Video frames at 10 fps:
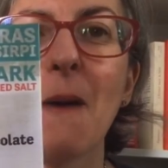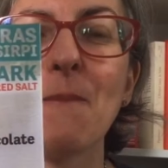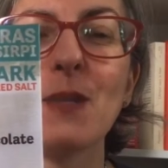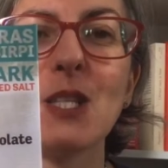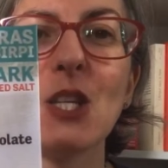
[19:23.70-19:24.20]

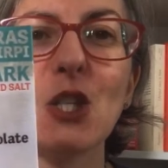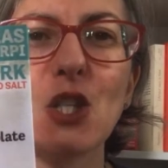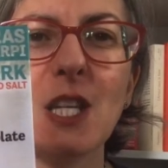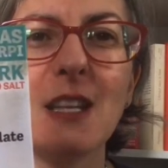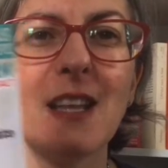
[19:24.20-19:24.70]

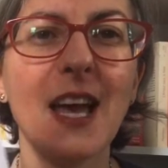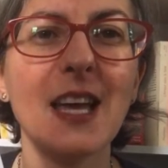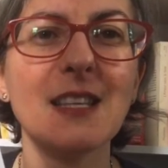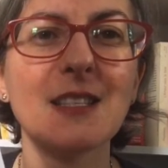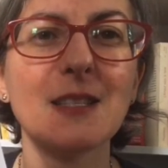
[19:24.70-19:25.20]
such a
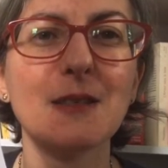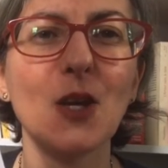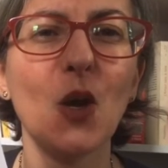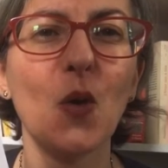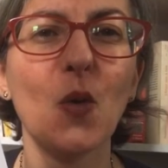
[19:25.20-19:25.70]
nice,
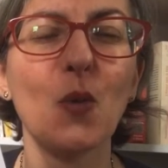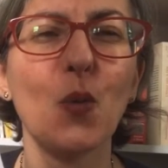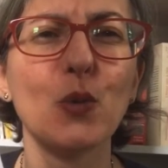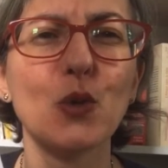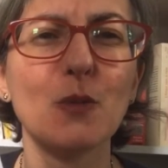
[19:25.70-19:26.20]
you know,
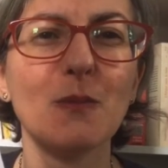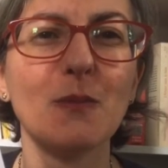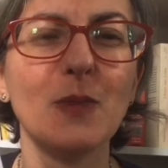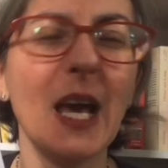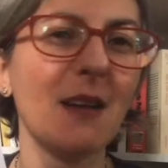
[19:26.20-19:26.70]

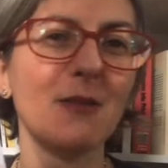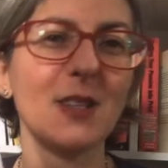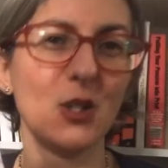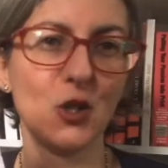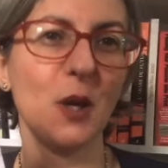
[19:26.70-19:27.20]
yeah,
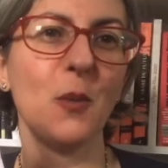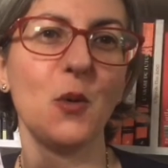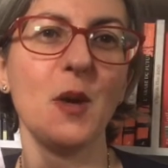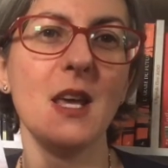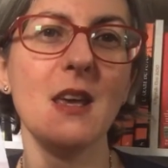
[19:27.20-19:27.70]

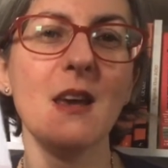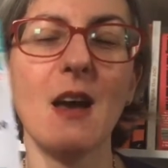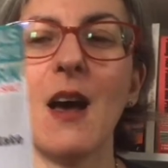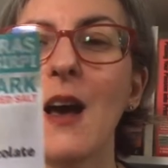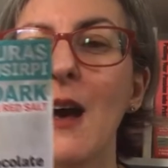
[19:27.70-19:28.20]
summery,
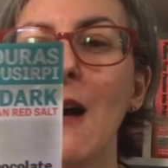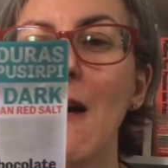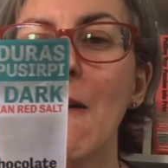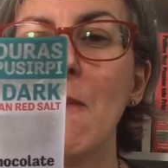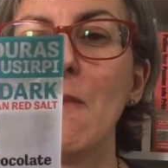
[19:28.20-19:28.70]

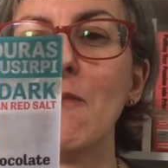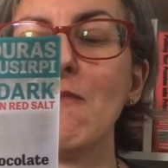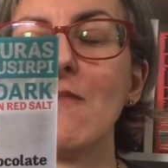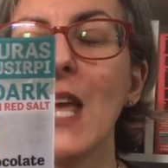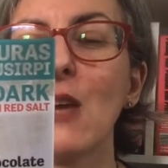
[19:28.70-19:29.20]

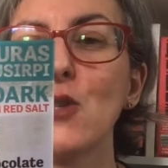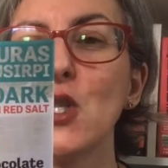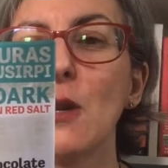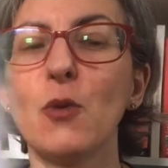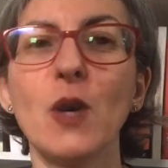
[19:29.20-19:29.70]
like a
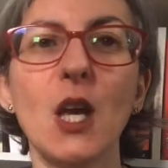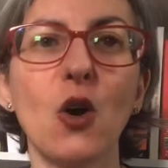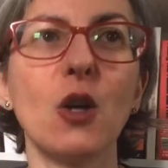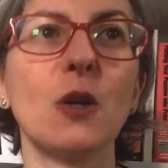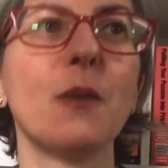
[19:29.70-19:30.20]
summery
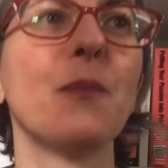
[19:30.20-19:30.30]
color.